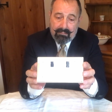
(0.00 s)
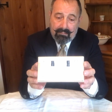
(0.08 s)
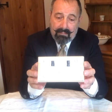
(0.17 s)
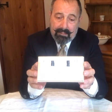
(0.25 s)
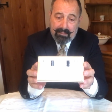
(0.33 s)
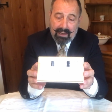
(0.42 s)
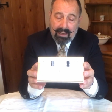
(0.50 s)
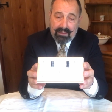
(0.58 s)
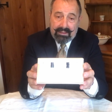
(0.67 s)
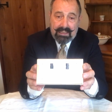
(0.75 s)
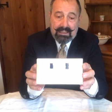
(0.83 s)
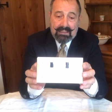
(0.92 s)
my
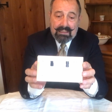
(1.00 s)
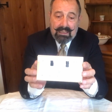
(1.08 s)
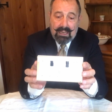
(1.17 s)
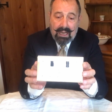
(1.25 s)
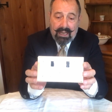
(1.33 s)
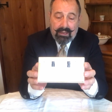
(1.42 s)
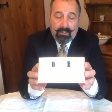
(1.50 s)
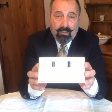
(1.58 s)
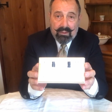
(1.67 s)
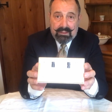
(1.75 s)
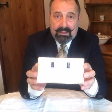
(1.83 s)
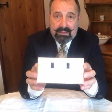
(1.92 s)
partner, and I
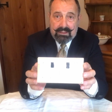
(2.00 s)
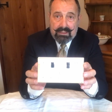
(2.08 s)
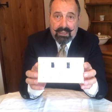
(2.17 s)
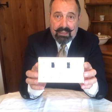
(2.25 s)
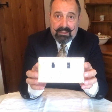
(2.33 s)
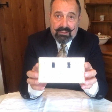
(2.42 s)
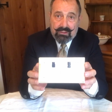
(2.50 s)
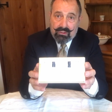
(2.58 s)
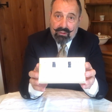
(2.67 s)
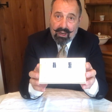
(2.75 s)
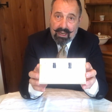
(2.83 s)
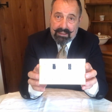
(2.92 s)
wanted her to
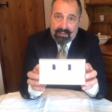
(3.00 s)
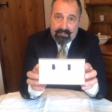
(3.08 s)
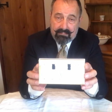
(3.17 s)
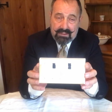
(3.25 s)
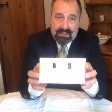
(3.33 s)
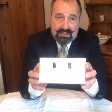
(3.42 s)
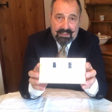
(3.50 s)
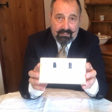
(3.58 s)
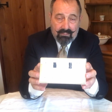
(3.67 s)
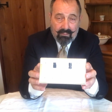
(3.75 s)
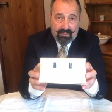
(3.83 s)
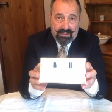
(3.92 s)
try them to see
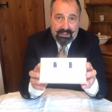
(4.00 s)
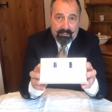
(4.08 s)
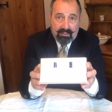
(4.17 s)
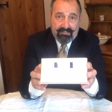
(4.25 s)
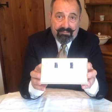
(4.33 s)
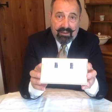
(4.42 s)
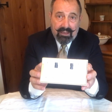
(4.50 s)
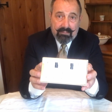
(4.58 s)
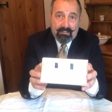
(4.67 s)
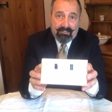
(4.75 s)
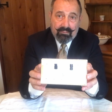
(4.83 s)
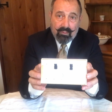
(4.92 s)
what one she preferred
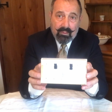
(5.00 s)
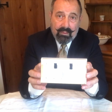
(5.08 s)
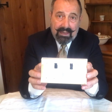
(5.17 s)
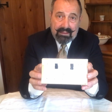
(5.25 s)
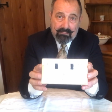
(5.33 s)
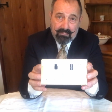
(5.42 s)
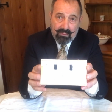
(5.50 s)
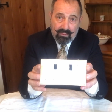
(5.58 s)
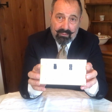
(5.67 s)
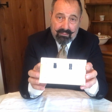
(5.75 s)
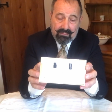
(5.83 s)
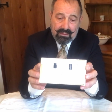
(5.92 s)
before we went and
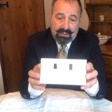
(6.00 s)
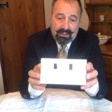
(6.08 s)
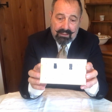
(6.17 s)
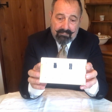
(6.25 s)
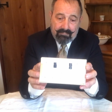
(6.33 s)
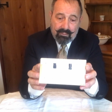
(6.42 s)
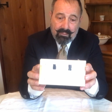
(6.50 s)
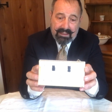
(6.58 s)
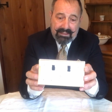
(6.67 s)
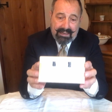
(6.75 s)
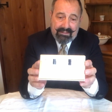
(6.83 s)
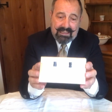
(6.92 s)
bought the full
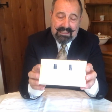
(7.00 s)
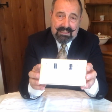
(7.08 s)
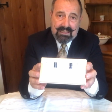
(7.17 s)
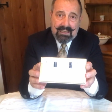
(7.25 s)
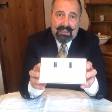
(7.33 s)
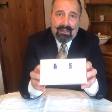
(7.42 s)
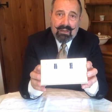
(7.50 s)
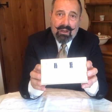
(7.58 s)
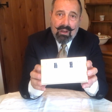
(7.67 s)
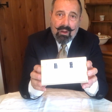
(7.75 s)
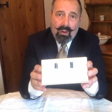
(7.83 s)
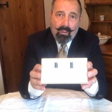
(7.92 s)
one. Now, these are
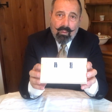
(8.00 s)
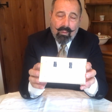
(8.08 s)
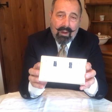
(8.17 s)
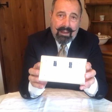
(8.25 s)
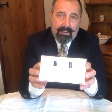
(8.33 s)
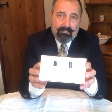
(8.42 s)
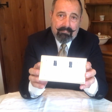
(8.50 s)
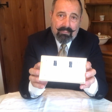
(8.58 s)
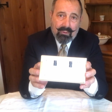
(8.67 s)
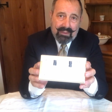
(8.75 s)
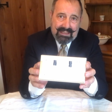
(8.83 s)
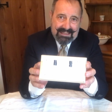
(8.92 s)

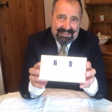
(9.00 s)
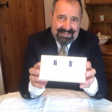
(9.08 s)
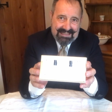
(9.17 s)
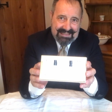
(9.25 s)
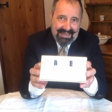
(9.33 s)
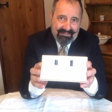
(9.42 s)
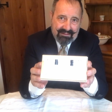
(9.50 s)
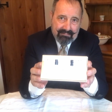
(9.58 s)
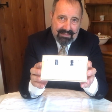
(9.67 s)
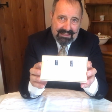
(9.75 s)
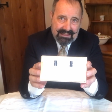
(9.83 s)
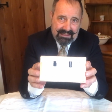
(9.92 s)
1.7
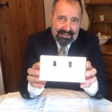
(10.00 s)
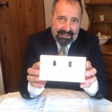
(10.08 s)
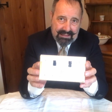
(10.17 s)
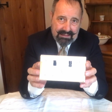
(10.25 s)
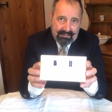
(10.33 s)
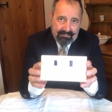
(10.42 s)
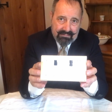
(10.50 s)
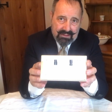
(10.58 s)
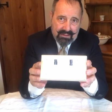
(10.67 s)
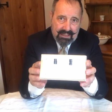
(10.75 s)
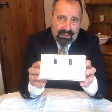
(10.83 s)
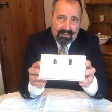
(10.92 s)
milliliter,
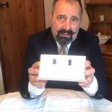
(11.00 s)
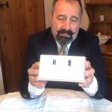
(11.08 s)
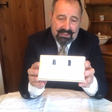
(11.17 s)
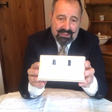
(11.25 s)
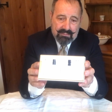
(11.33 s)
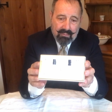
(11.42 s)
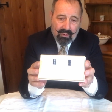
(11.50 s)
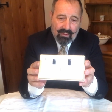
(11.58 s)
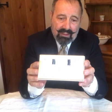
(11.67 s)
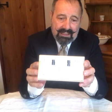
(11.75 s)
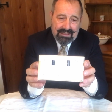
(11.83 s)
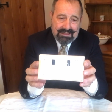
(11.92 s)
so they're a little bit
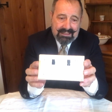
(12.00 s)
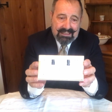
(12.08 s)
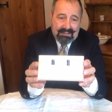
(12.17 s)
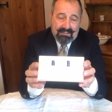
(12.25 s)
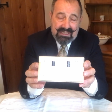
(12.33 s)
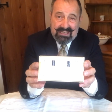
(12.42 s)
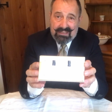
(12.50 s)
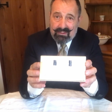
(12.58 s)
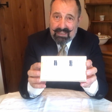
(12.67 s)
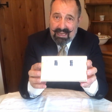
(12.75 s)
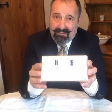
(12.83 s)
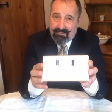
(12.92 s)
smaller. You still
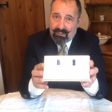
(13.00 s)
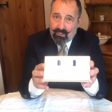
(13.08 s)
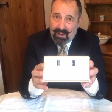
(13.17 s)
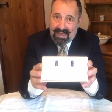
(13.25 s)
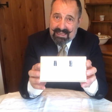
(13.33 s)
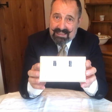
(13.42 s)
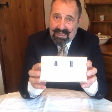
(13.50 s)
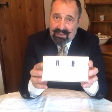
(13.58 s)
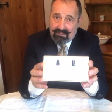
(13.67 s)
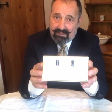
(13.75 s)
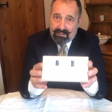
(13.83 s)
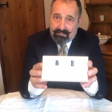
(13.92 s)
get a few wears
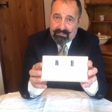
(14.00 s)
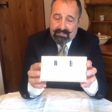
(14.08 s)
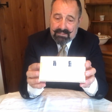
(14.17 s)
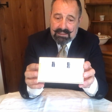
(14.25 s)
out of them,